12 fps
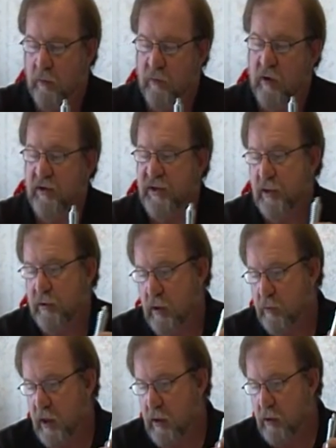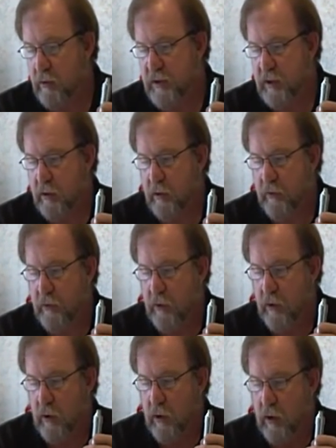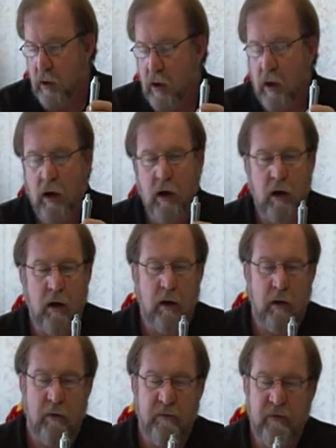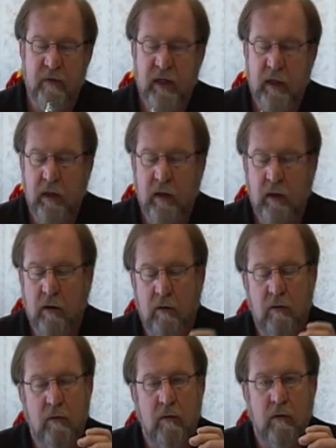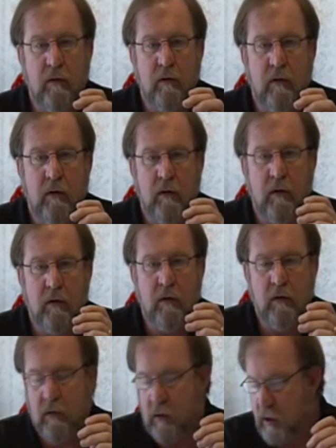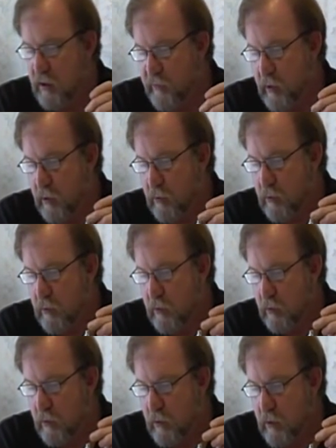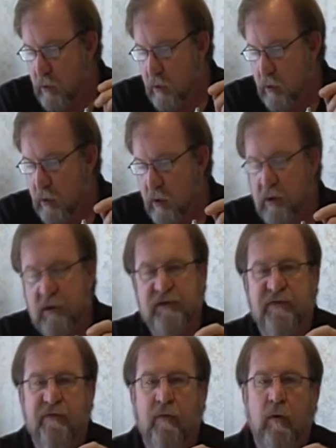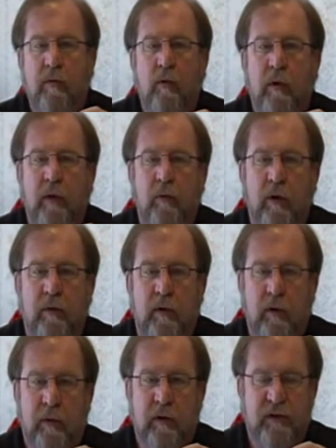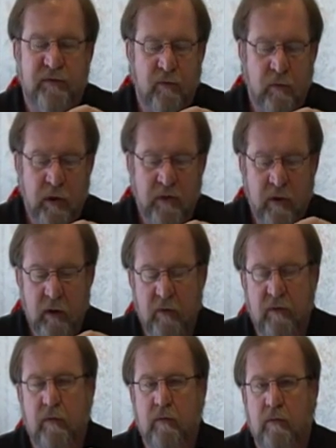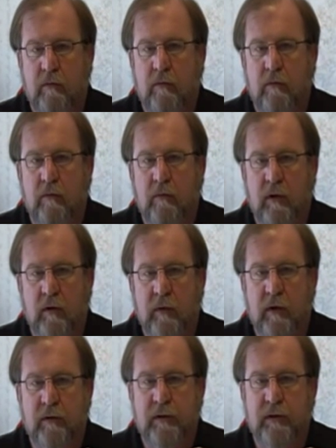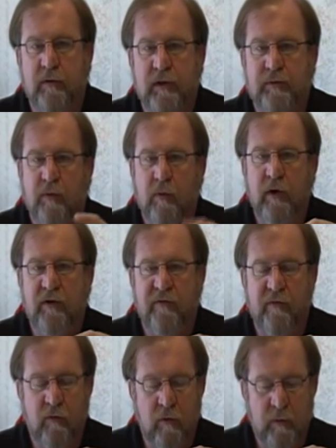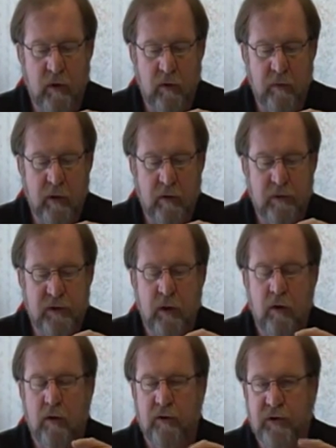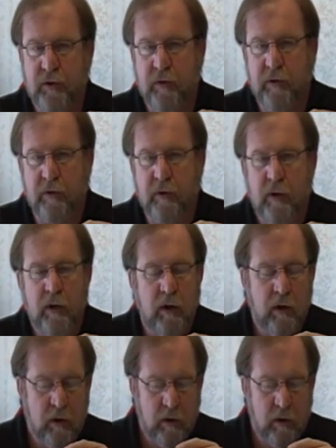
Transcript: I'm consulting my notes here. The Evo is 4.1 millimeters, 4.1 millimeters, so it's 0.4 millimeters shorter.